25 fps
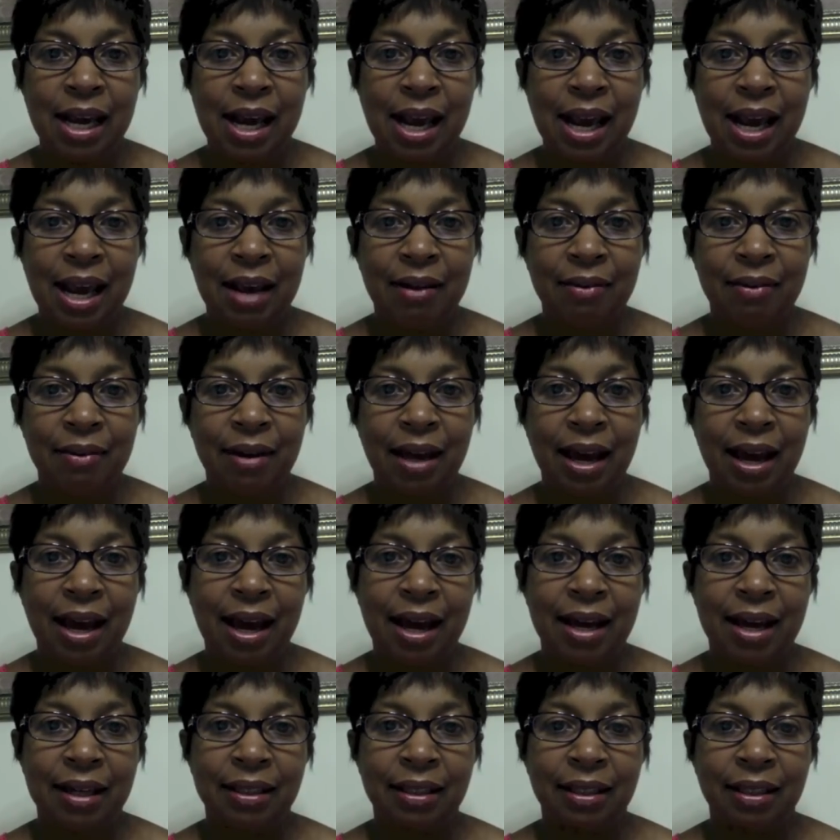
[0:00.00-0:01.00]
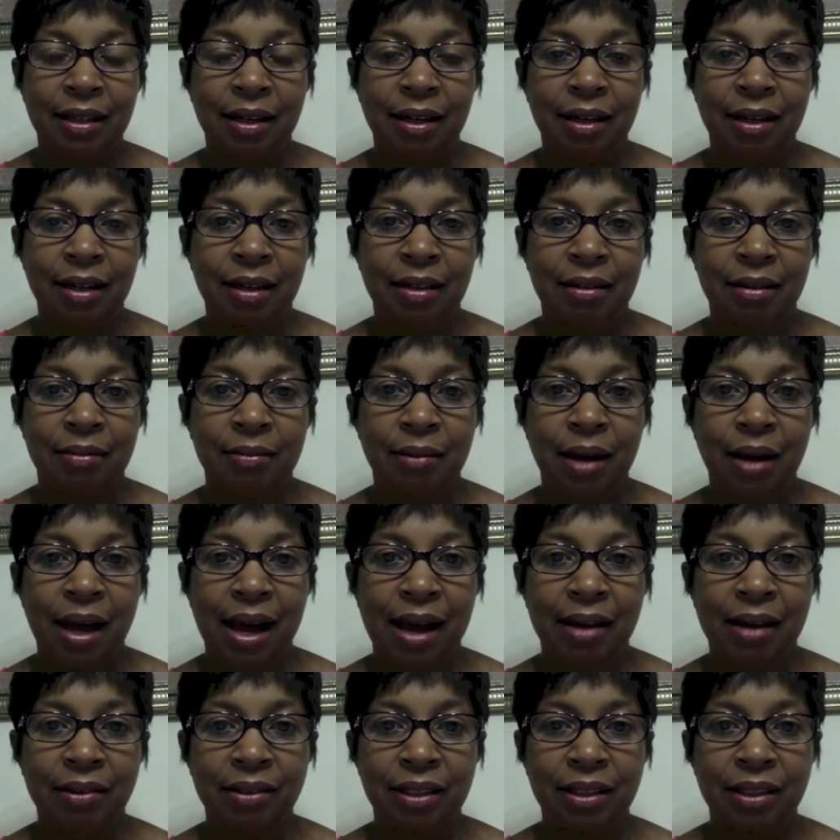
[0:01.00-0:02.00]
and we had
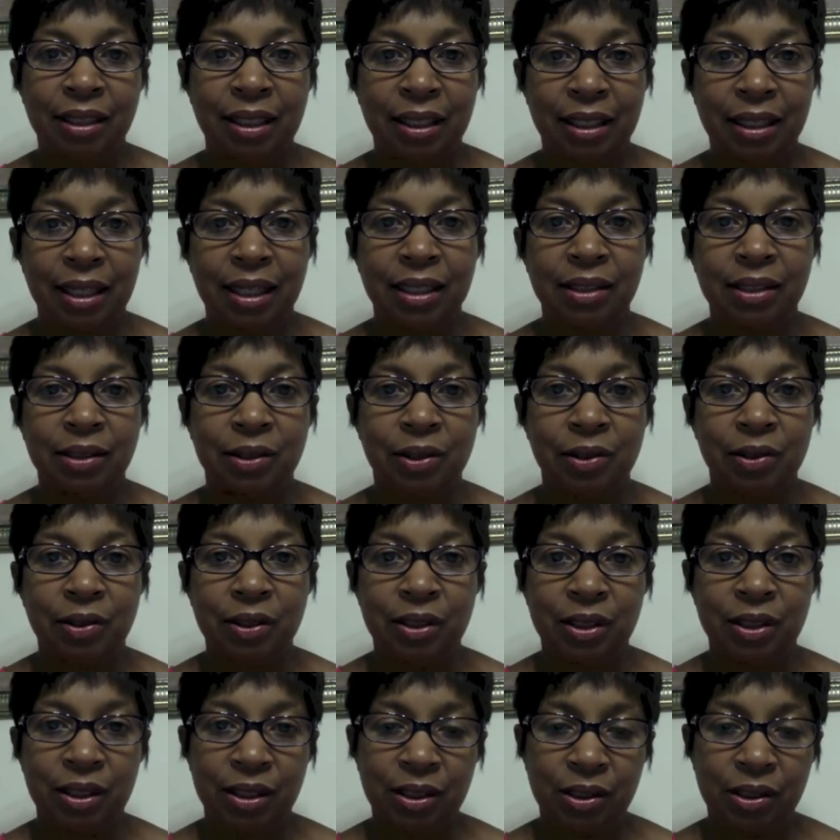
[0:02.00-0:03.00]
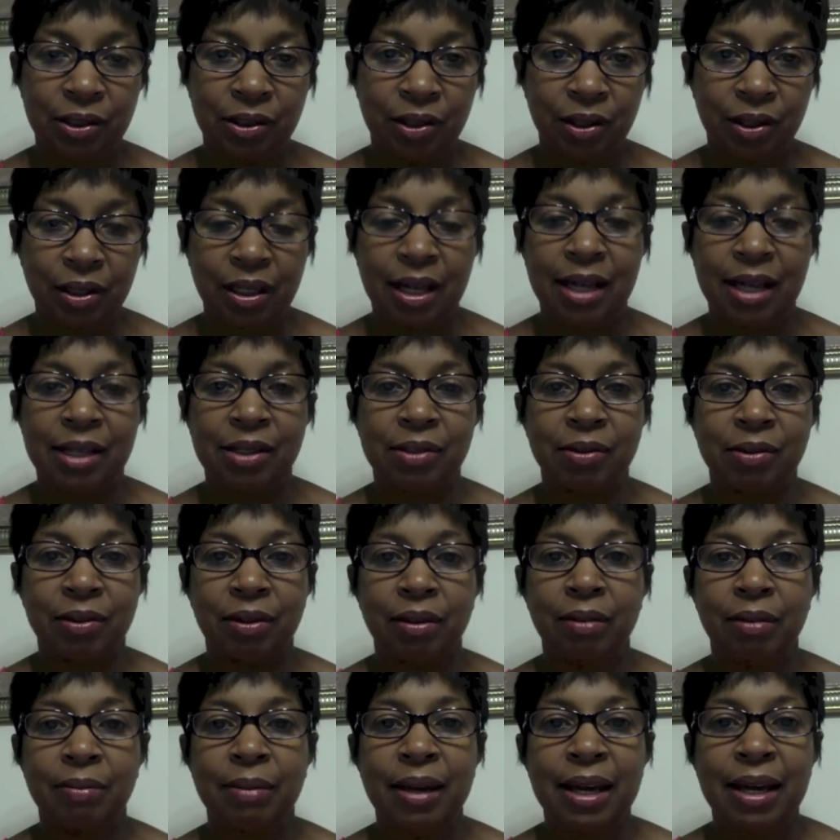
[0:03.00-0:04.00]
how to connect Schoology to your
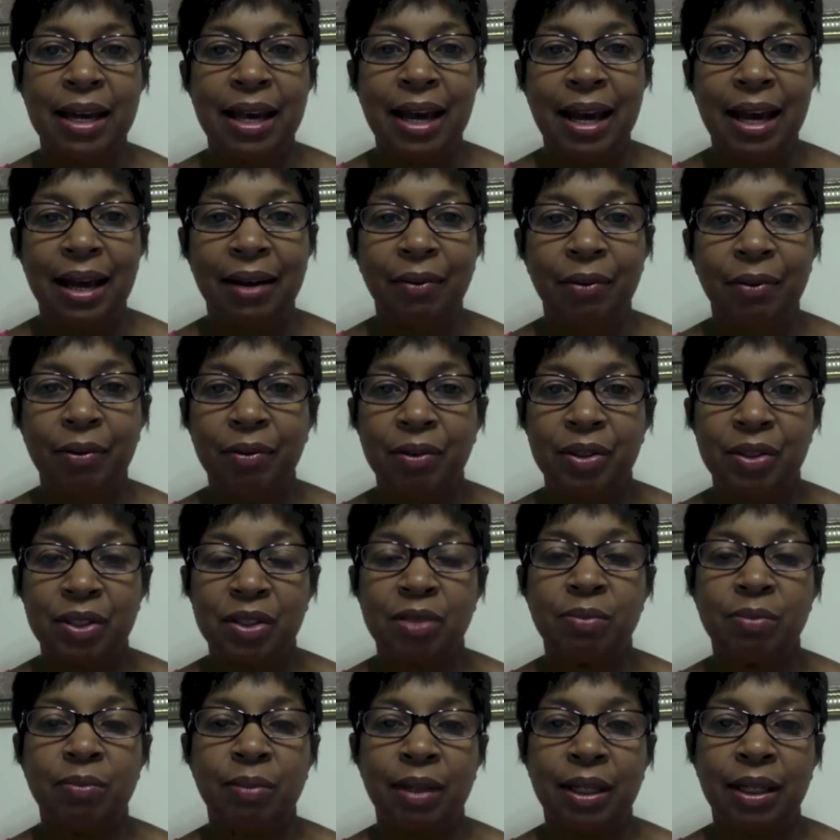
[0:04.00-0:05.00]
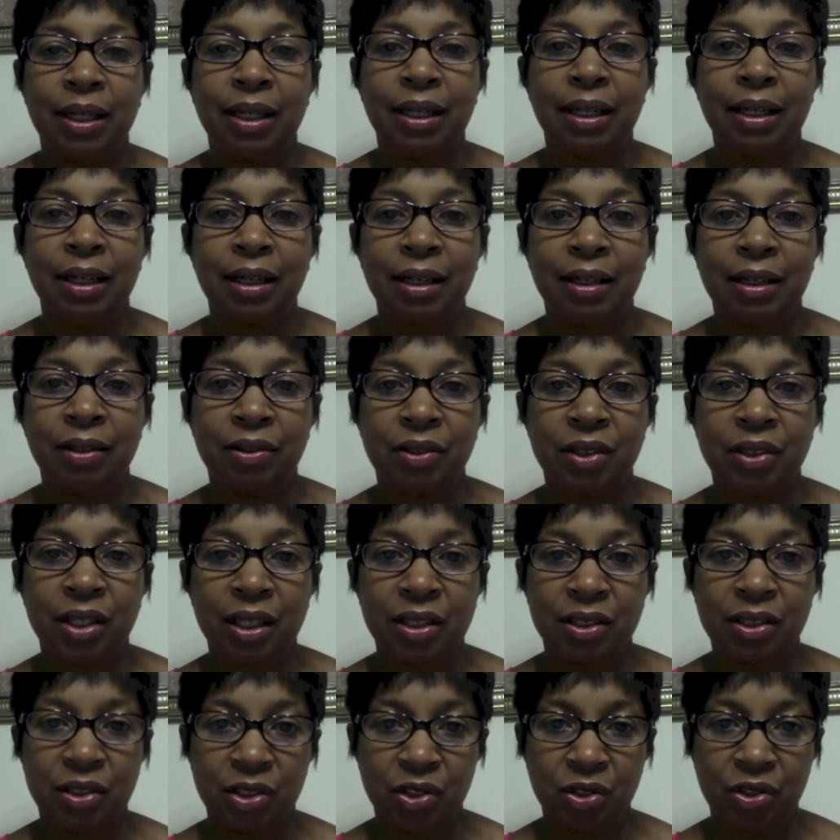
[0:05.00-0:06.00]
classroom, and we were just many
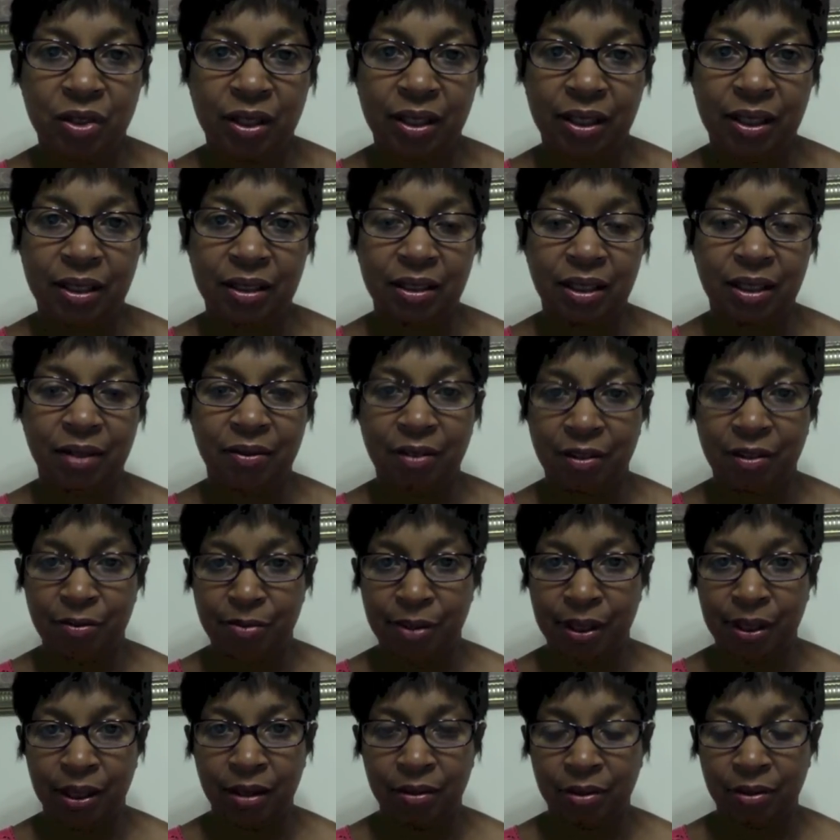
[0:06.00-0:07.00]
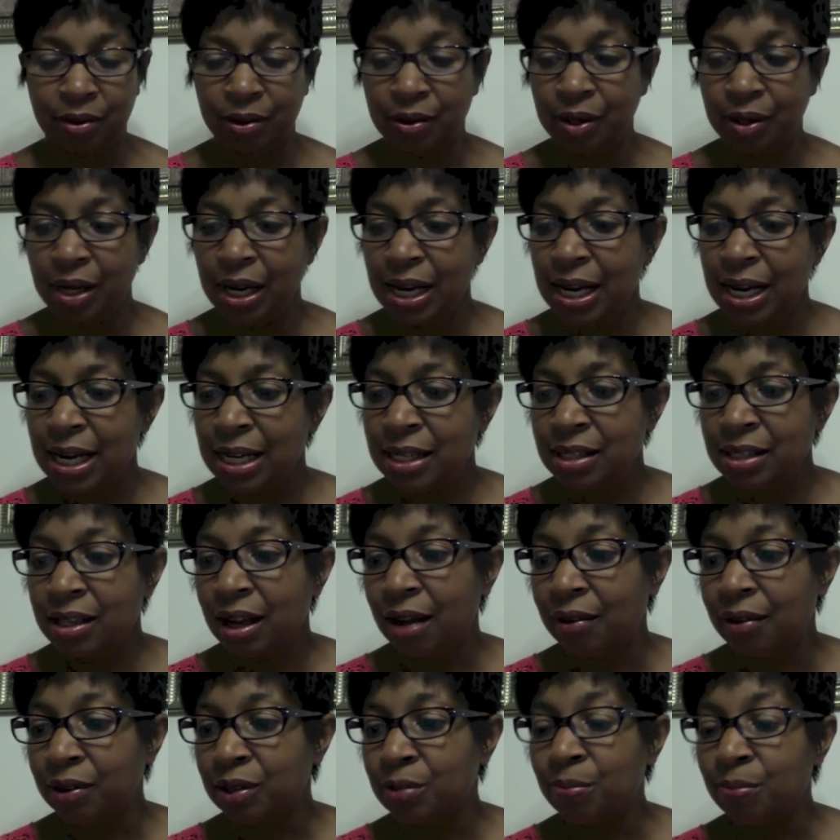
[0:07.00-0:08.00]
introduction trainings that we've been through. So I
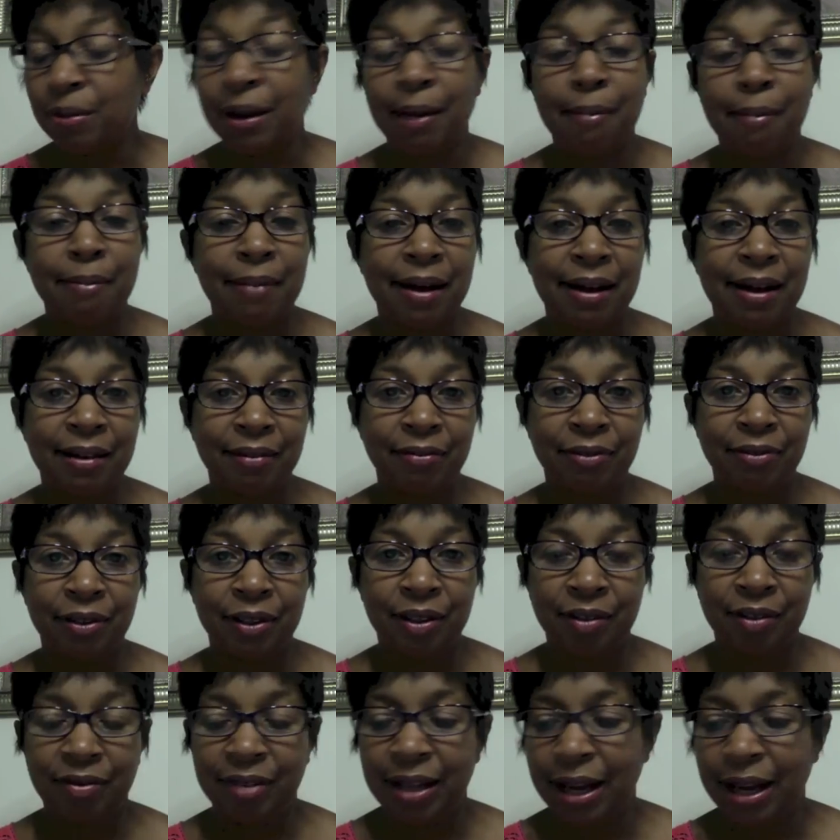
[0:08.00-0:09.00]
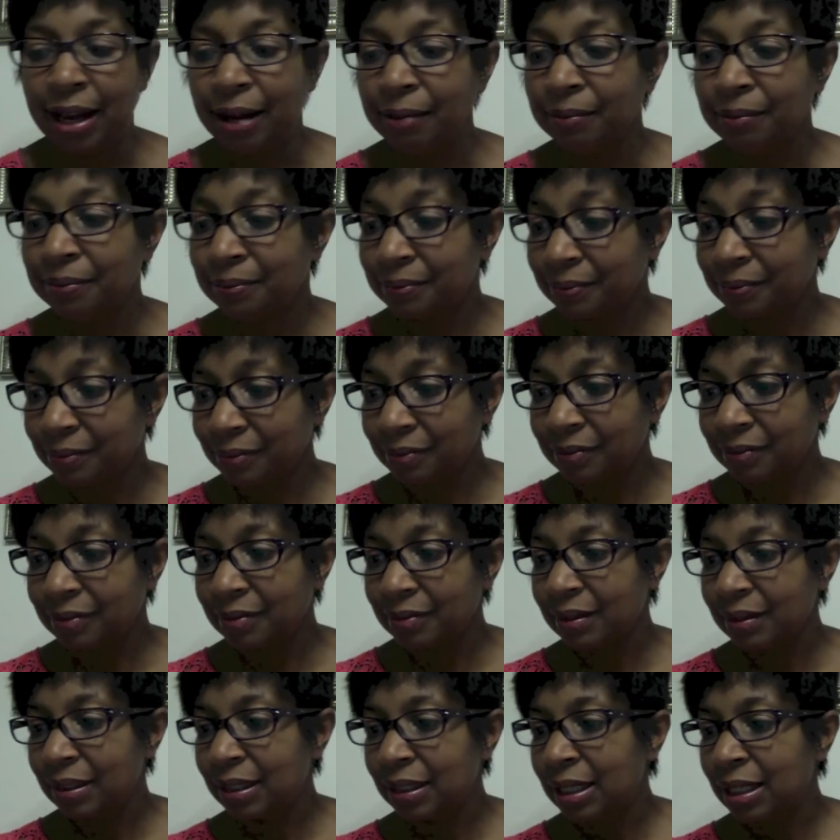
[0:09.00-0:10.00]
was being mindful of that.
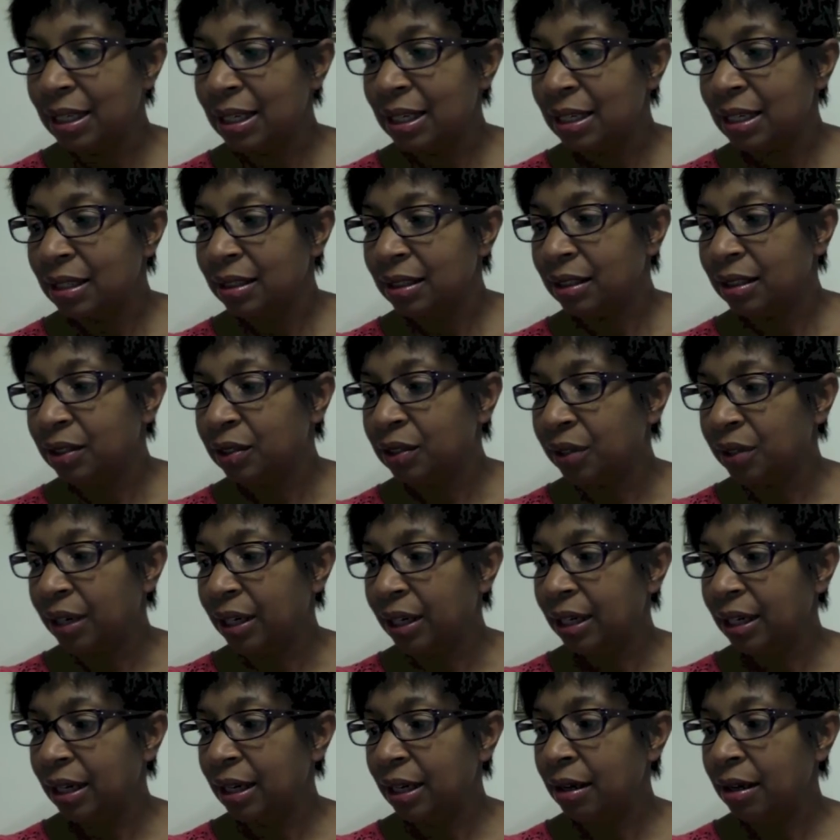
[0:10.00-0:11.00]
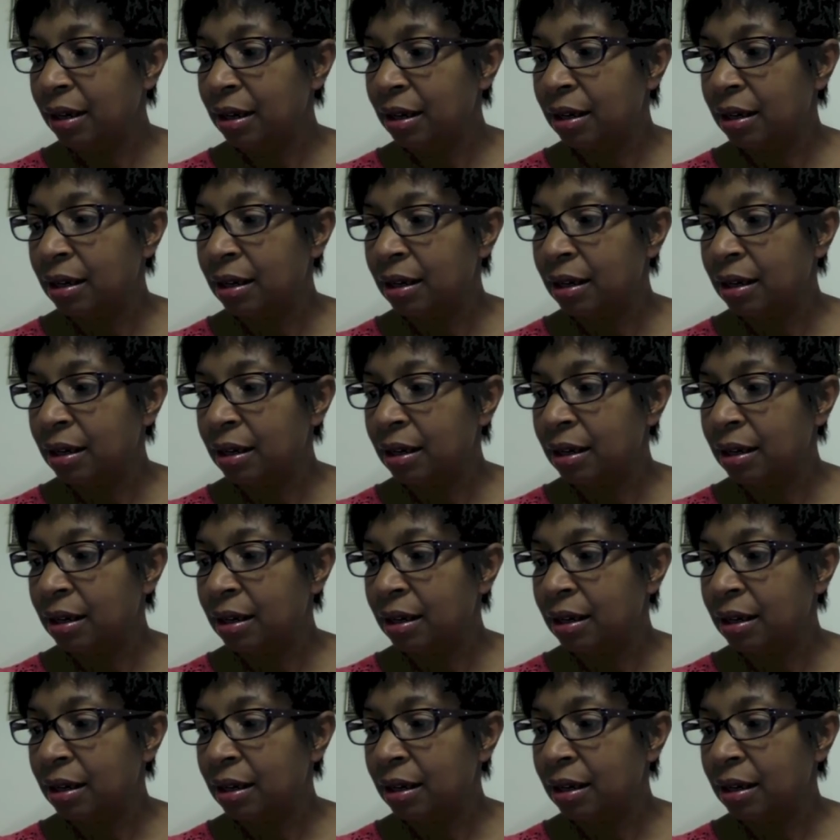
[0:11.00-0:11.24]
The training